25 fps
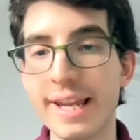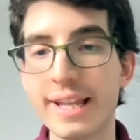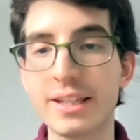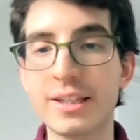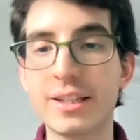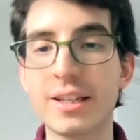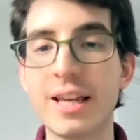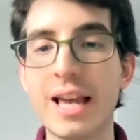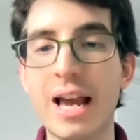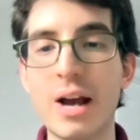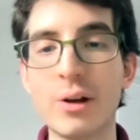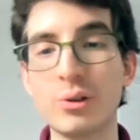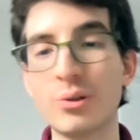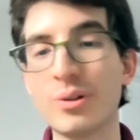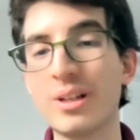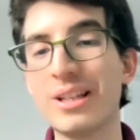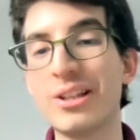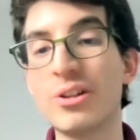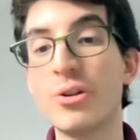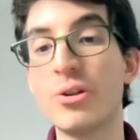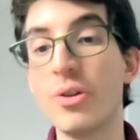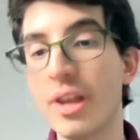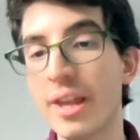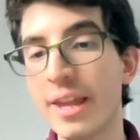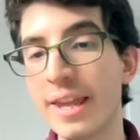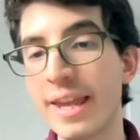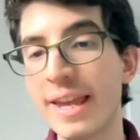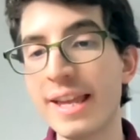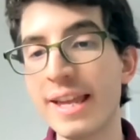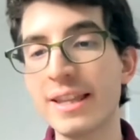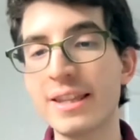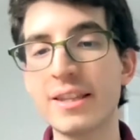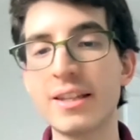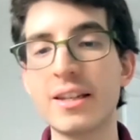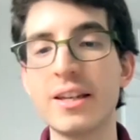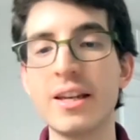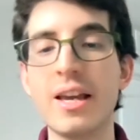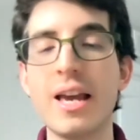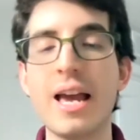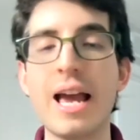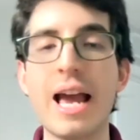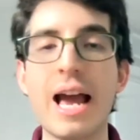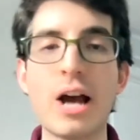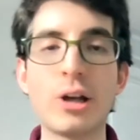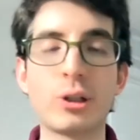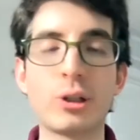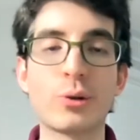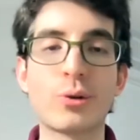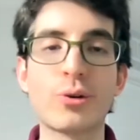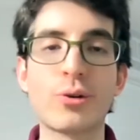it, how to get good at it,
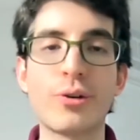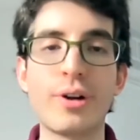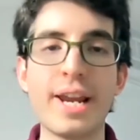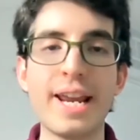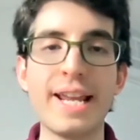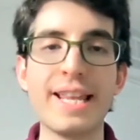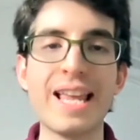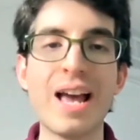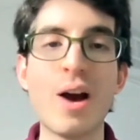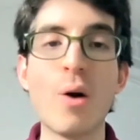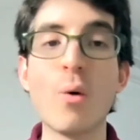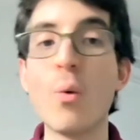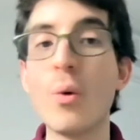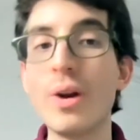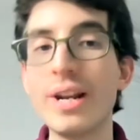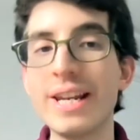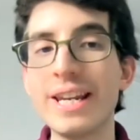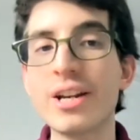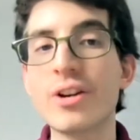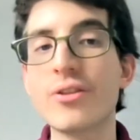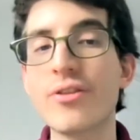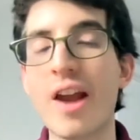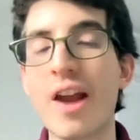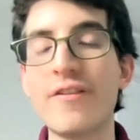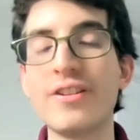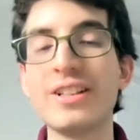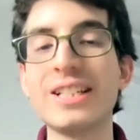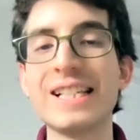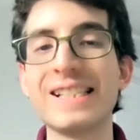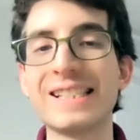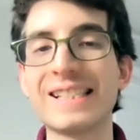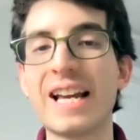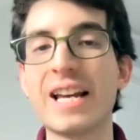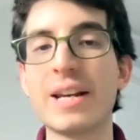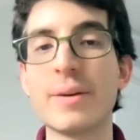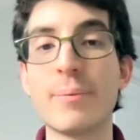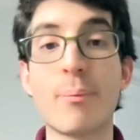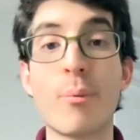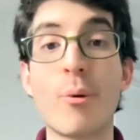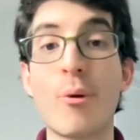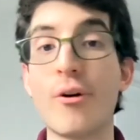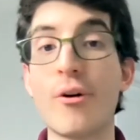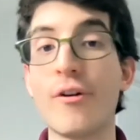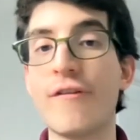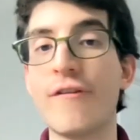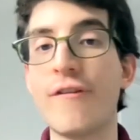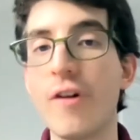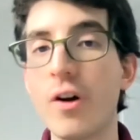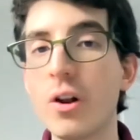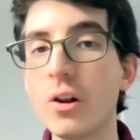how to create a winning graphic design
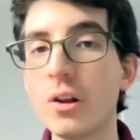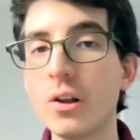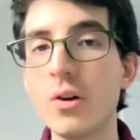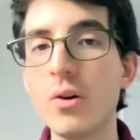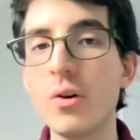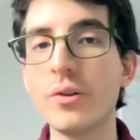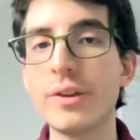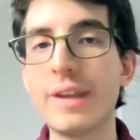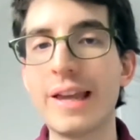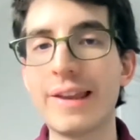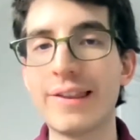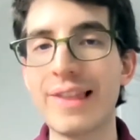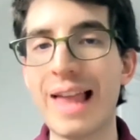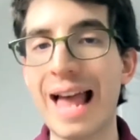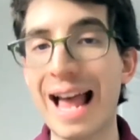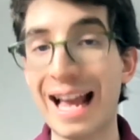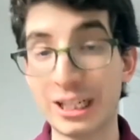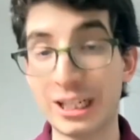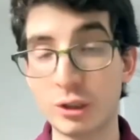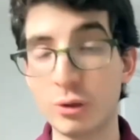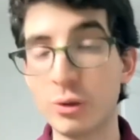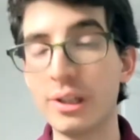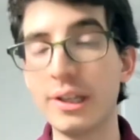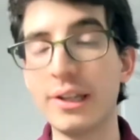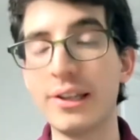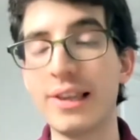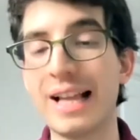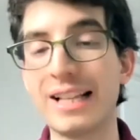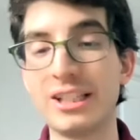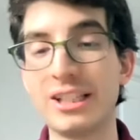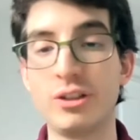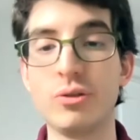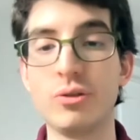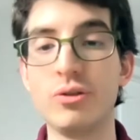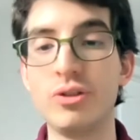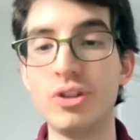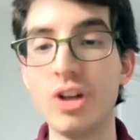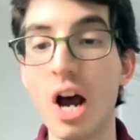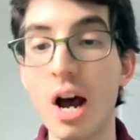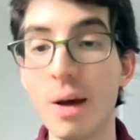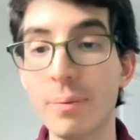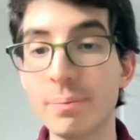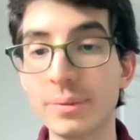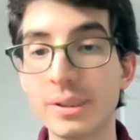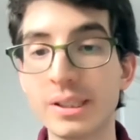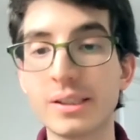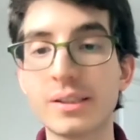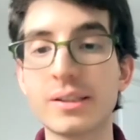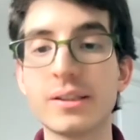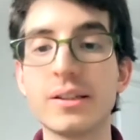portfolio that actually lands you
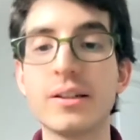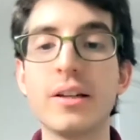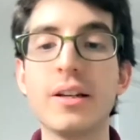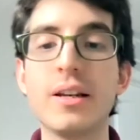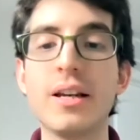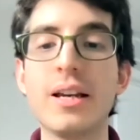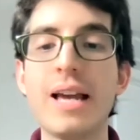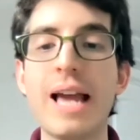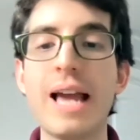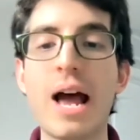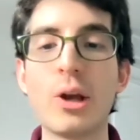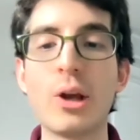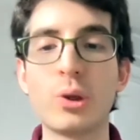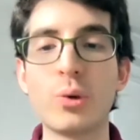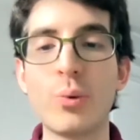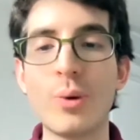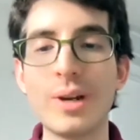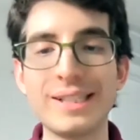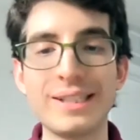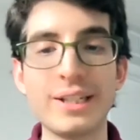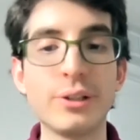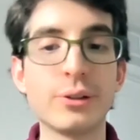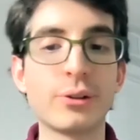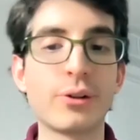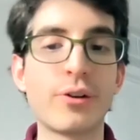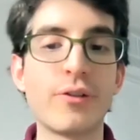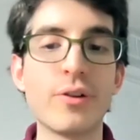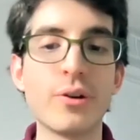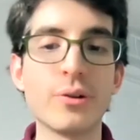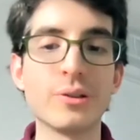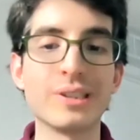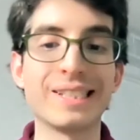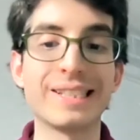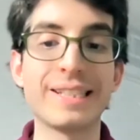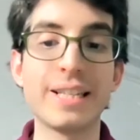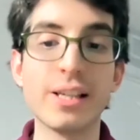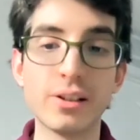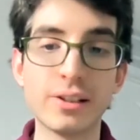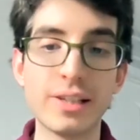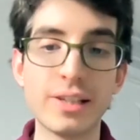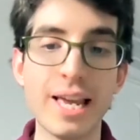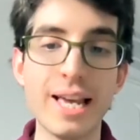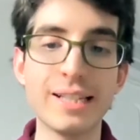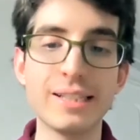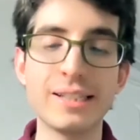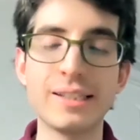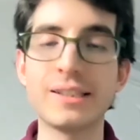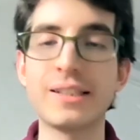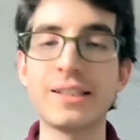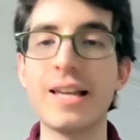jobs, how to ace the interview and skill
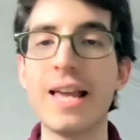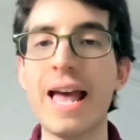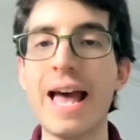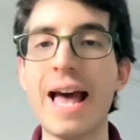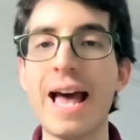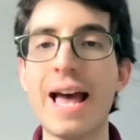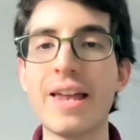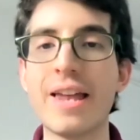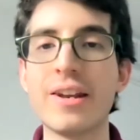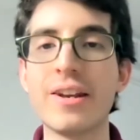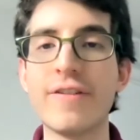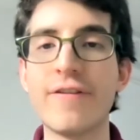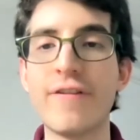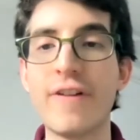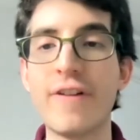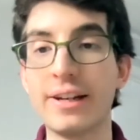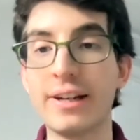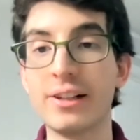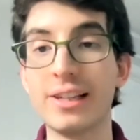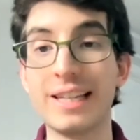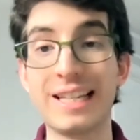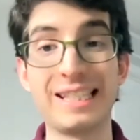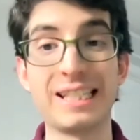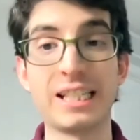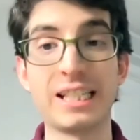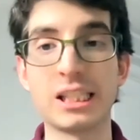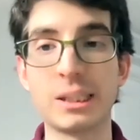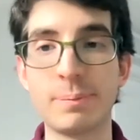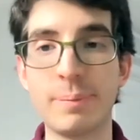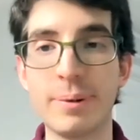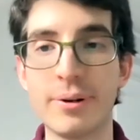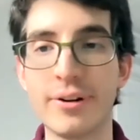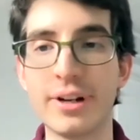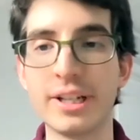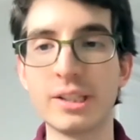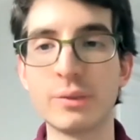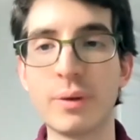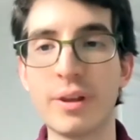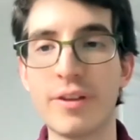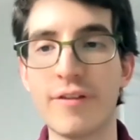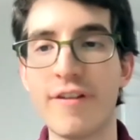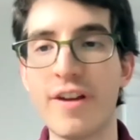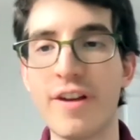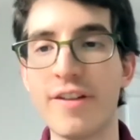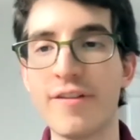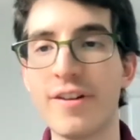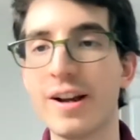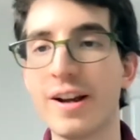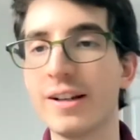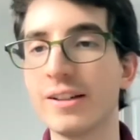test, and finally his experience with
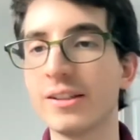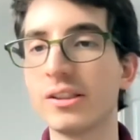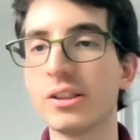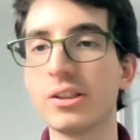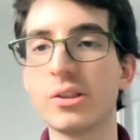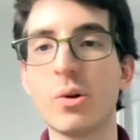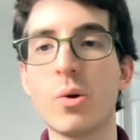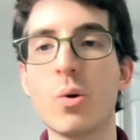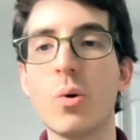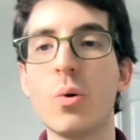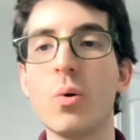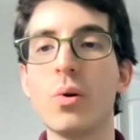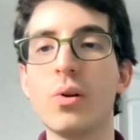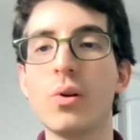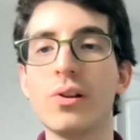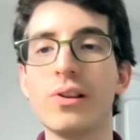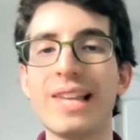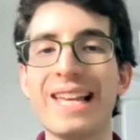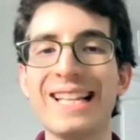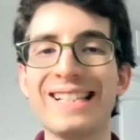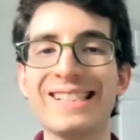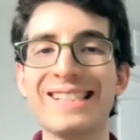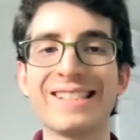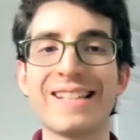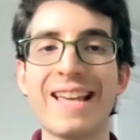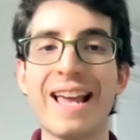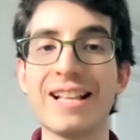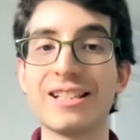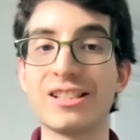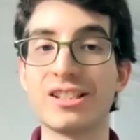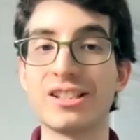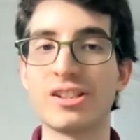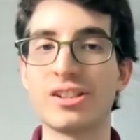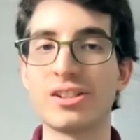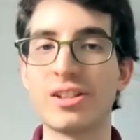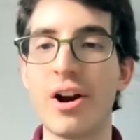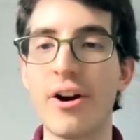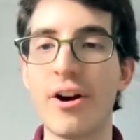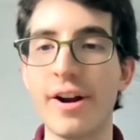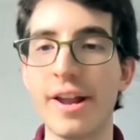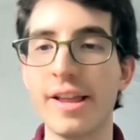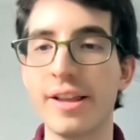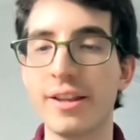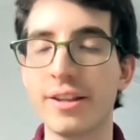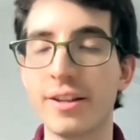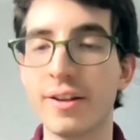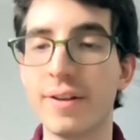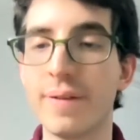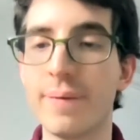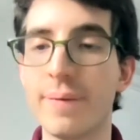FAVA. So let's get
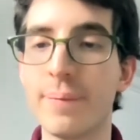started.